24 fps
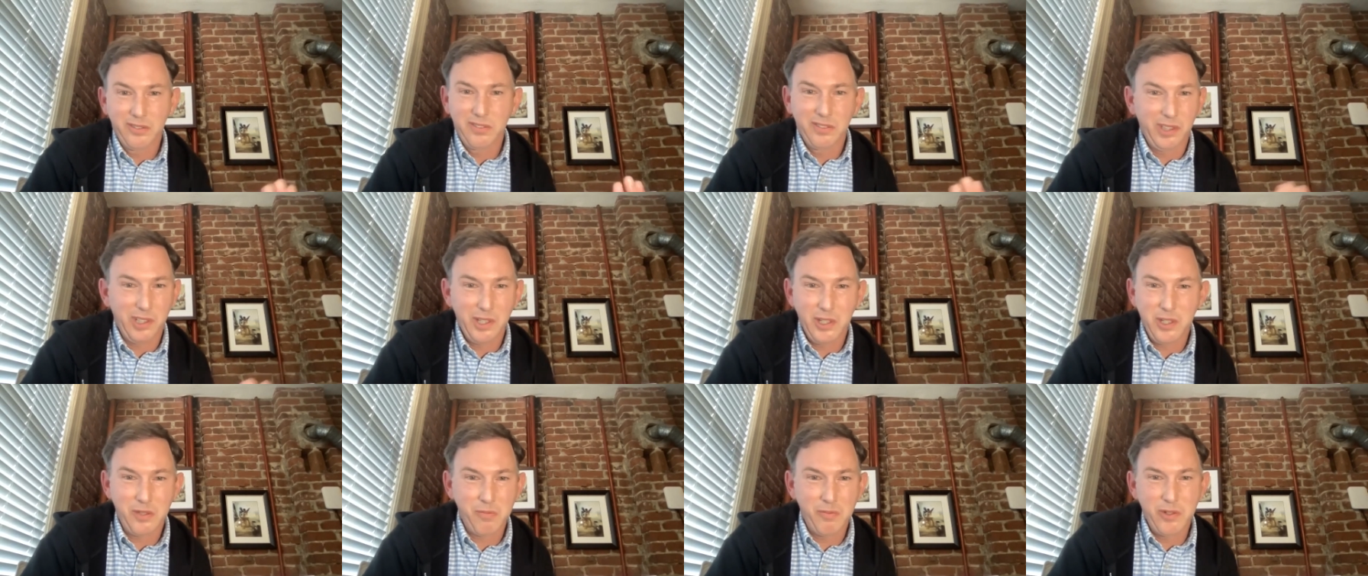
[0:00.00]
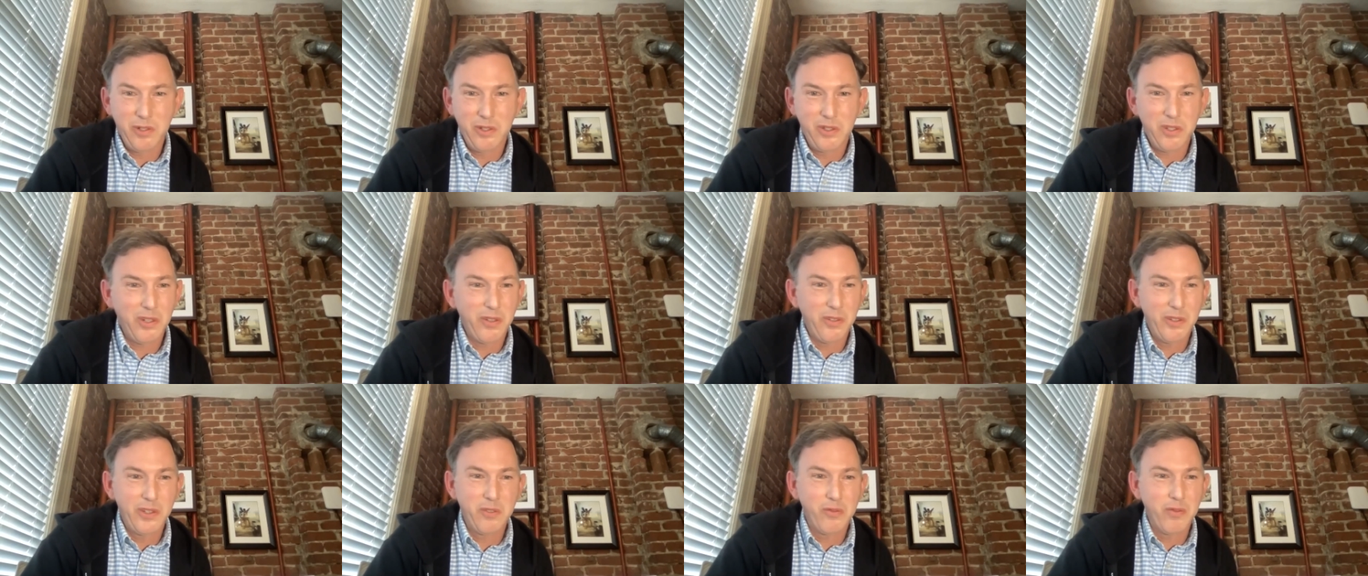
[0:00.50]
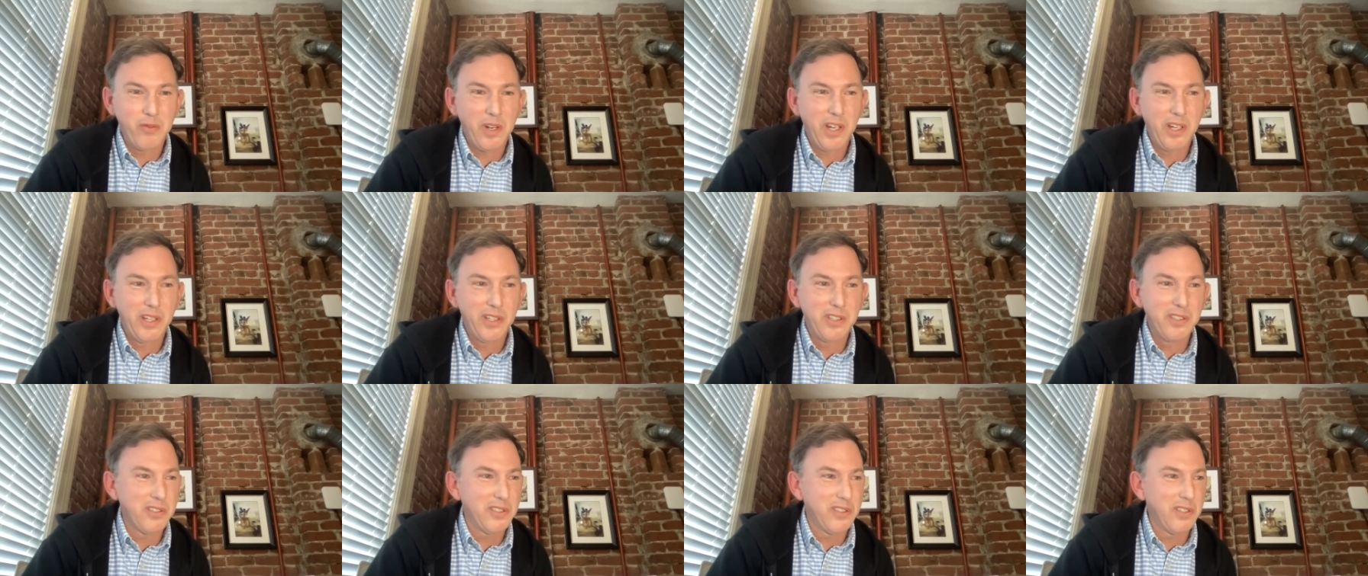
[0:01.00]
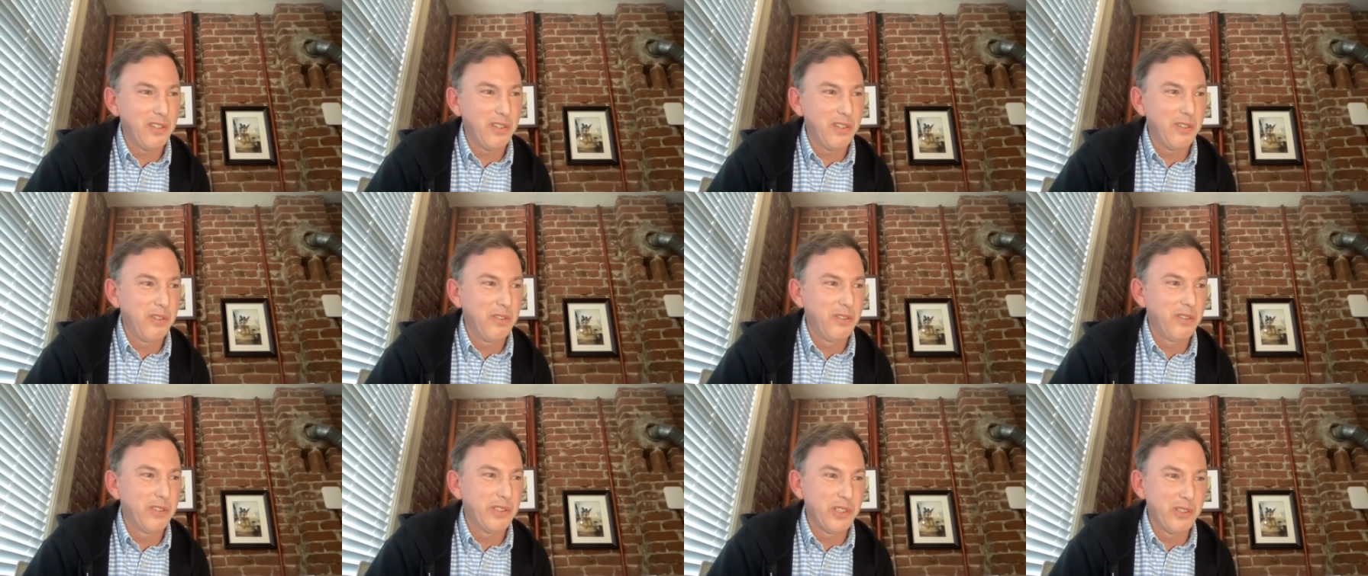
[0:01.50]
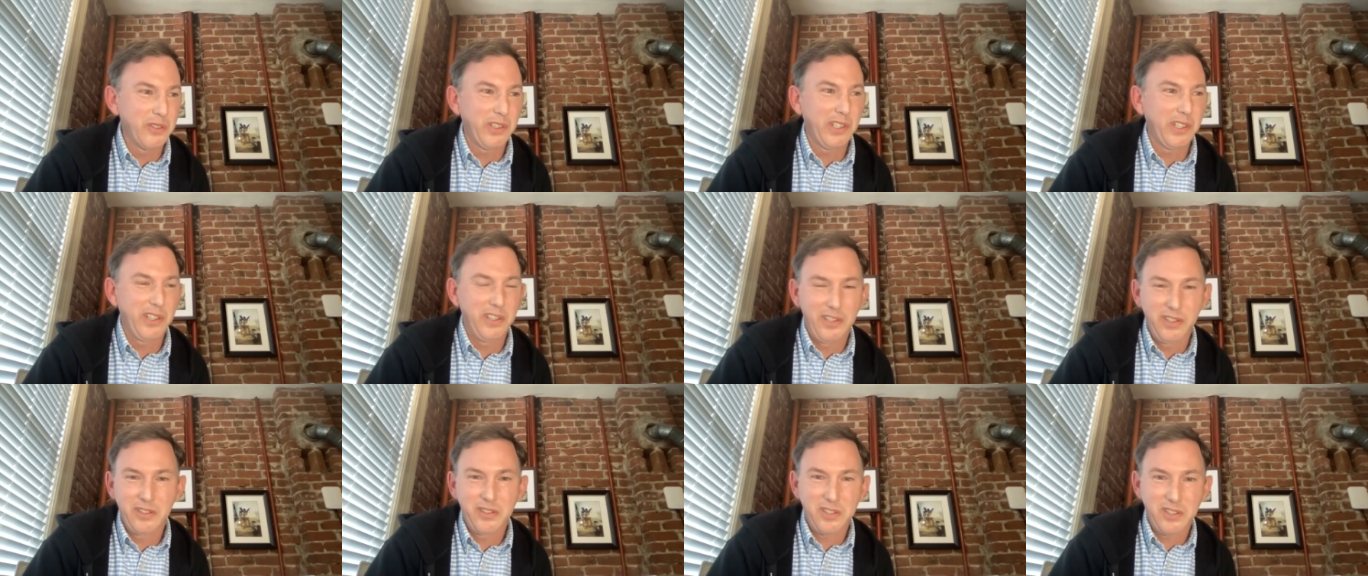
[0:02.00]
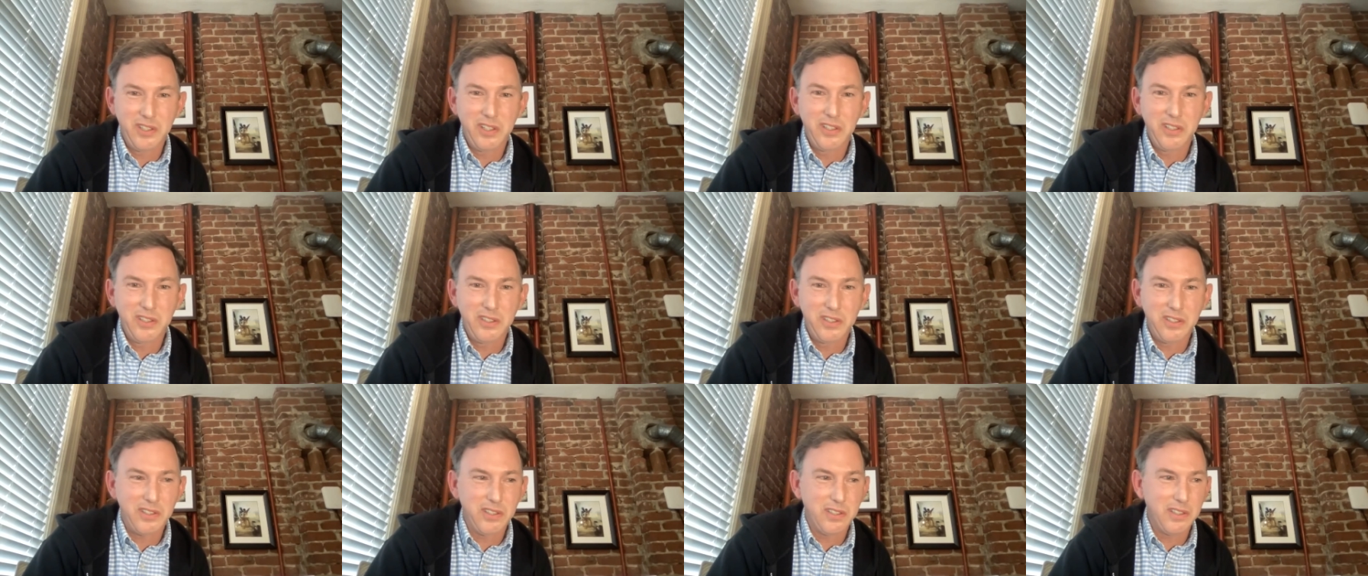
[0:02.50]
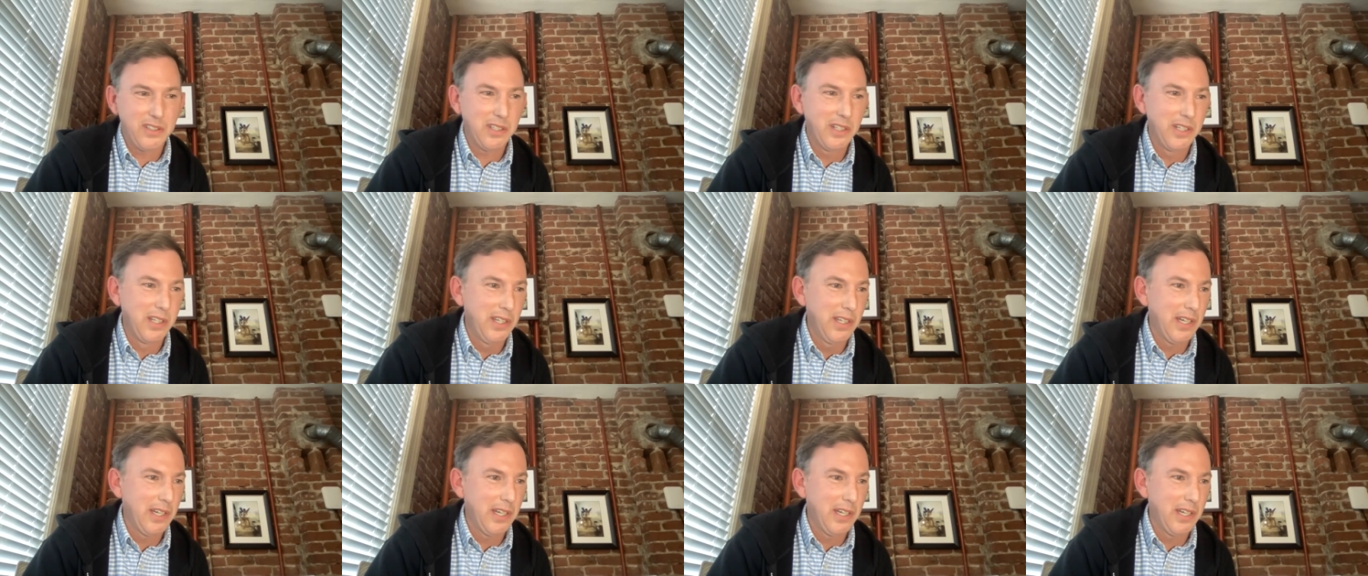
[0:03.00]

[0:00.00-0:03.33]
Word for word: Customer is always right, so you can insist.